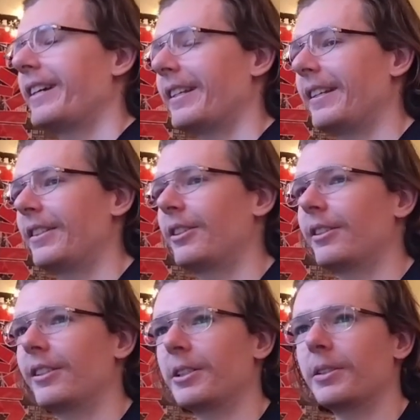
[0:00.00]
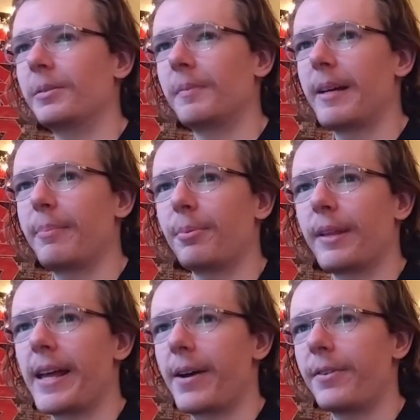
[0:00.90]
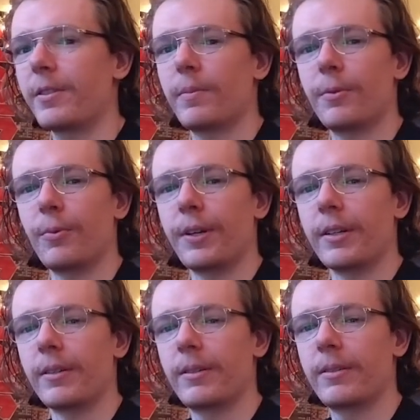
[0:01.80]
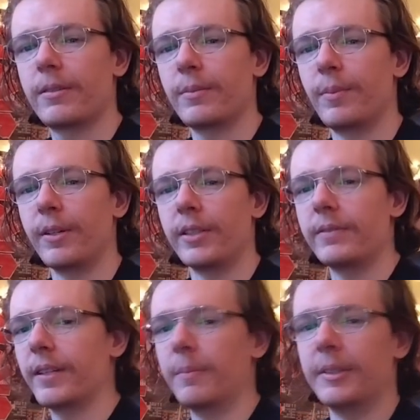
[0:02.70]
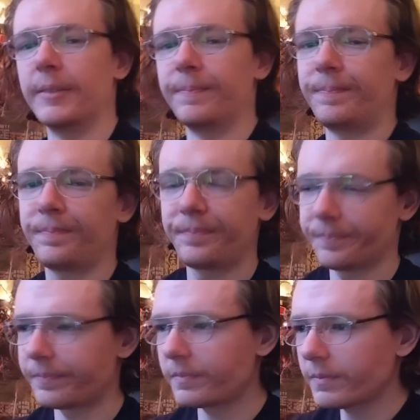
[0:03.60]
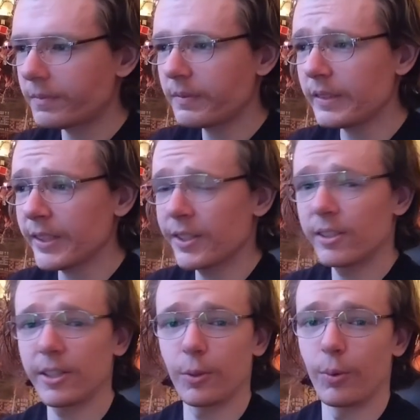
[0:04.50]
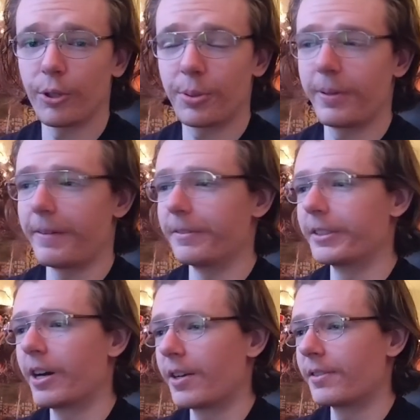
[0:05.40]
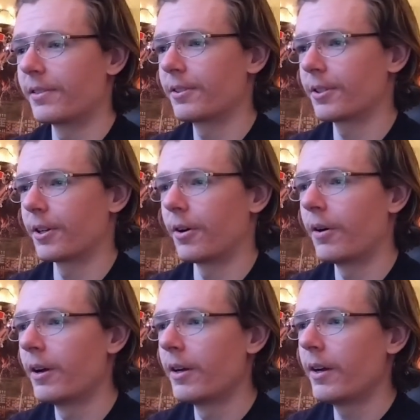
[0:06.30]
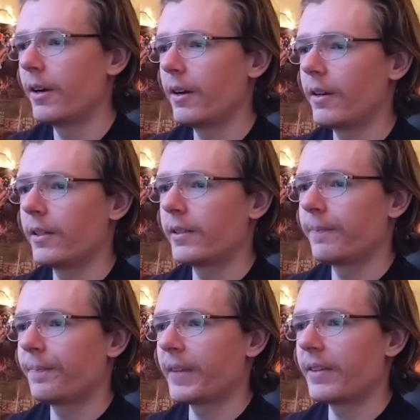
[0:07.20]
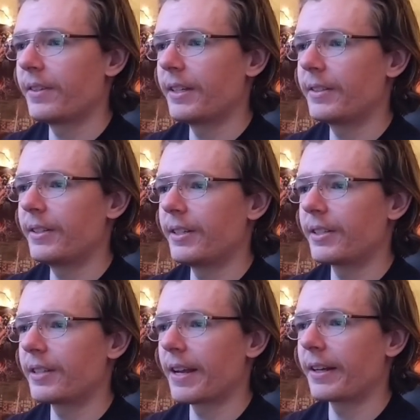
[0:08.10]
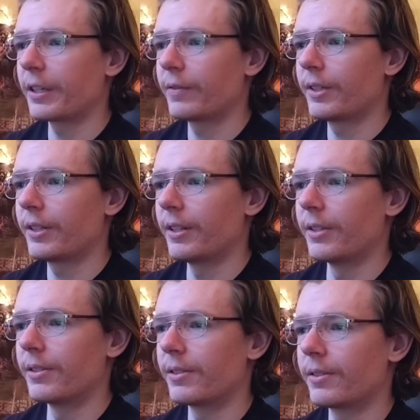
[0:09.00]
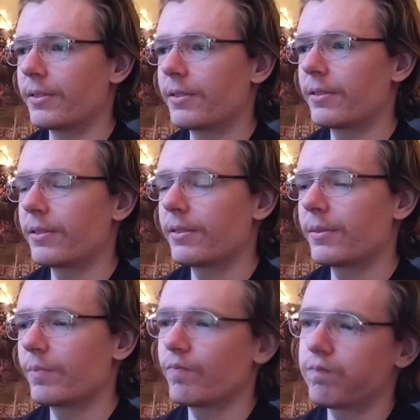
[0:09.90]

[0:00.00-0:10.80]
I think the map layout is a bit weird, but I mean, it's not the worst we've ever gotten. So I think the aesthetic of it is